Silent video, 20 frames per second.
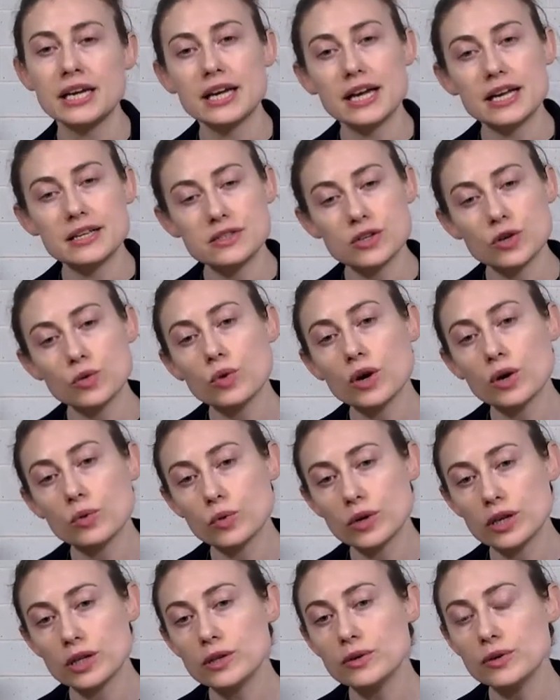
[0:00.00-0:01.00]
And so what
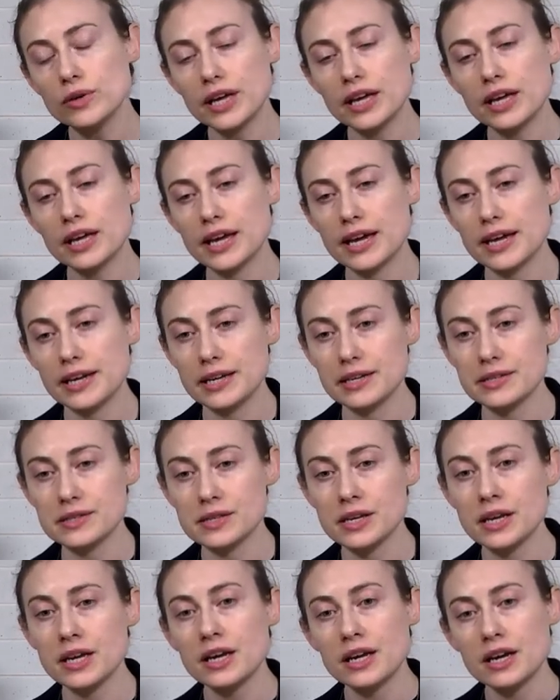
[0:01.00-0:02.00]
we're looking at is
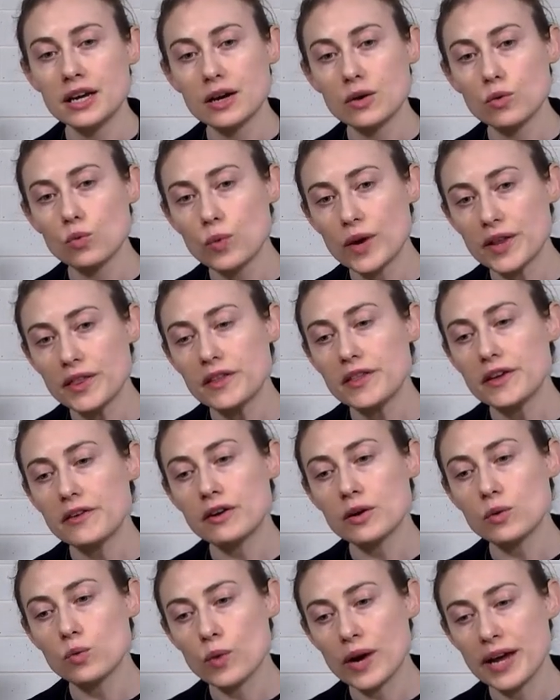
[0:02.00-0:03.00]
whether there
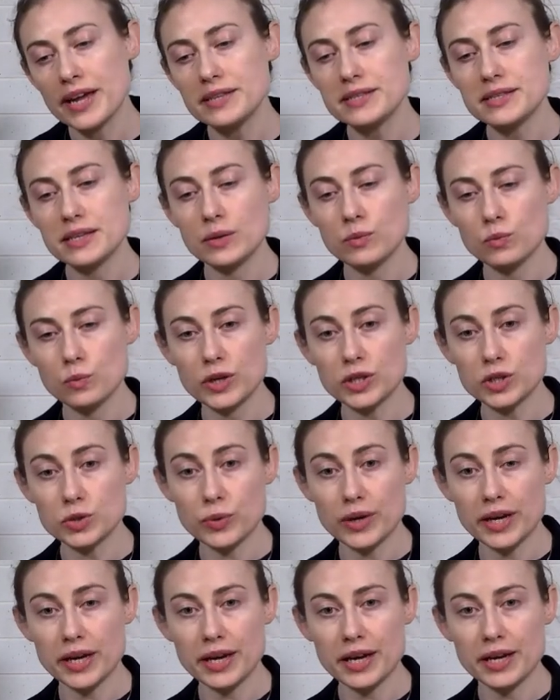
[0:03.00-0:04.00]
are ways in which
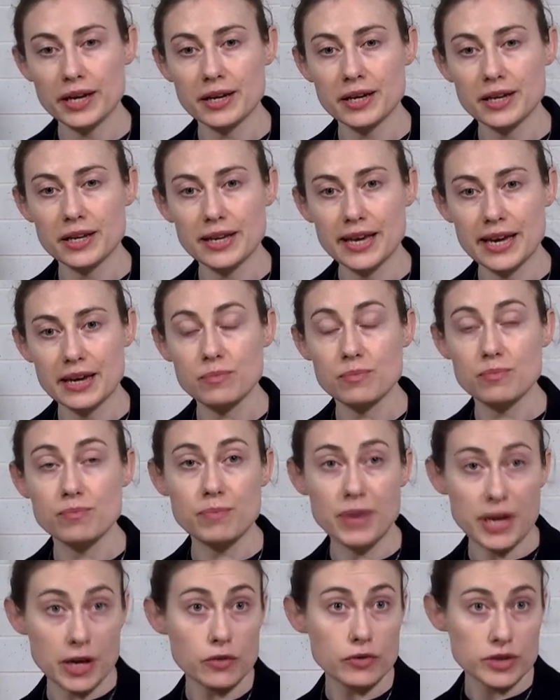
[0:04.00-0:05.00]
we can get
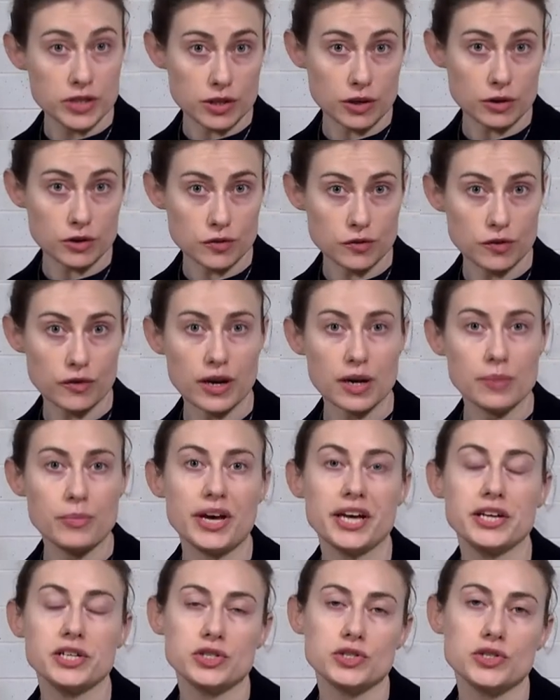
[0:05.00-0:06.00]
better results for our
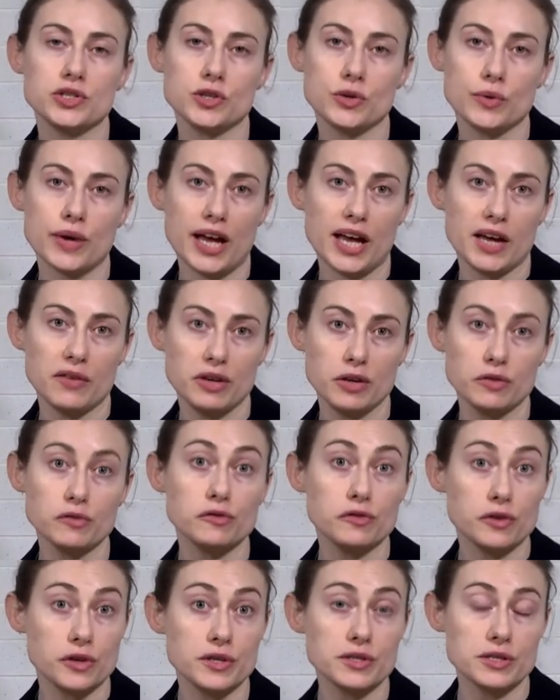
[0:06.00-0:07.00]
patients who are having
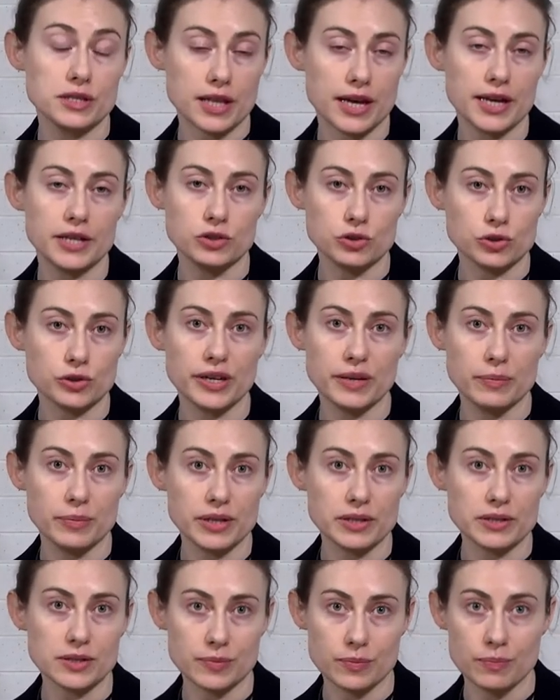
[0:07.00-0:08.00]
first-line
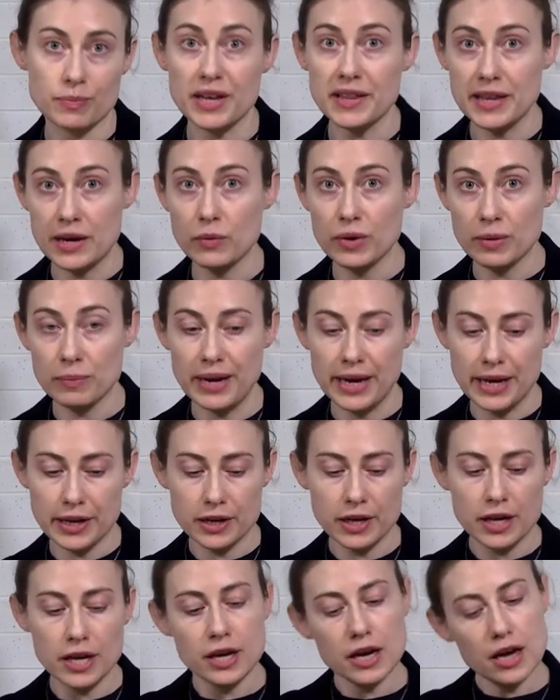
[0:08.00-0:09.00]
treatment. And by that we mean
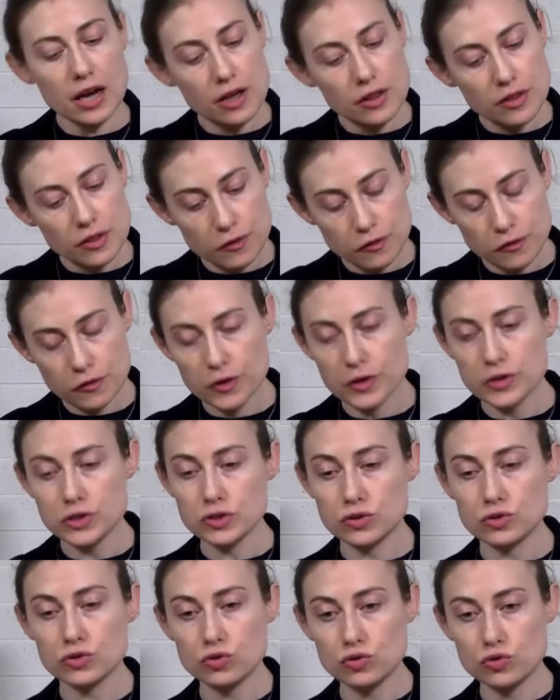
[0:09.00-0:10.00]
the first
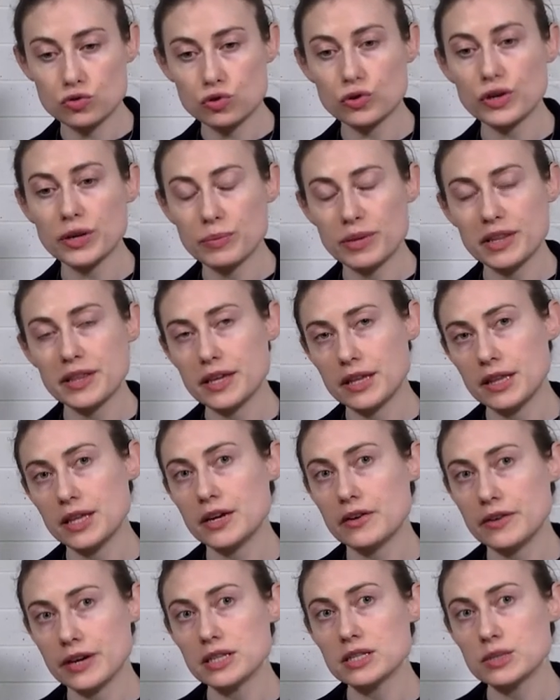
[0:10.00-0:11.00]
treatment that
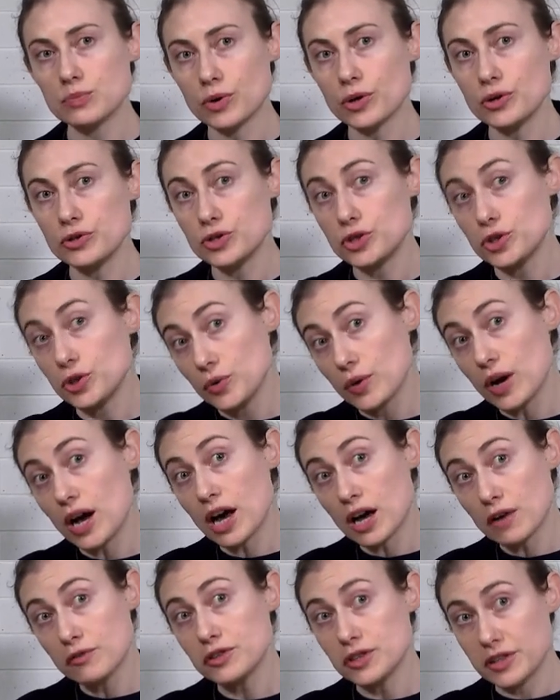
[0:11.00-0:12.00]
they're exposed to
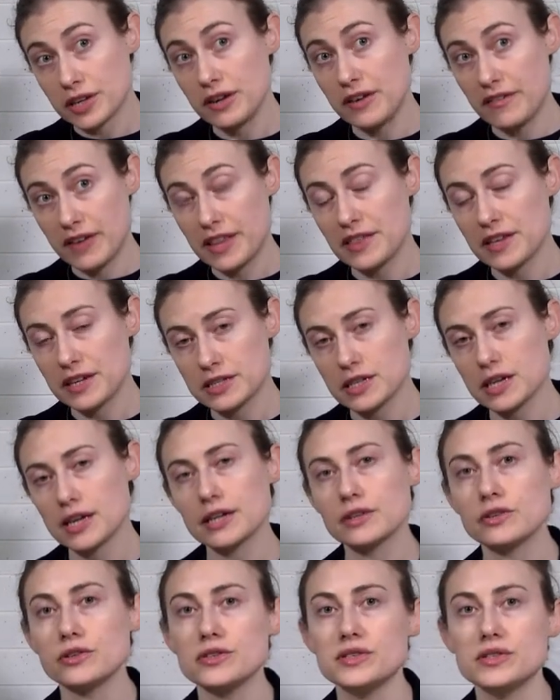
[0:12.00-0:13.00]
after they've had their
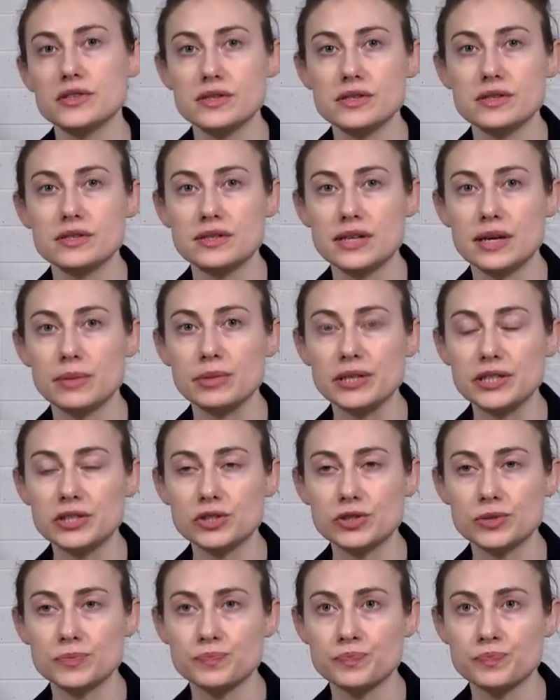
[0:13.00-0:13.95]
diagnosis established.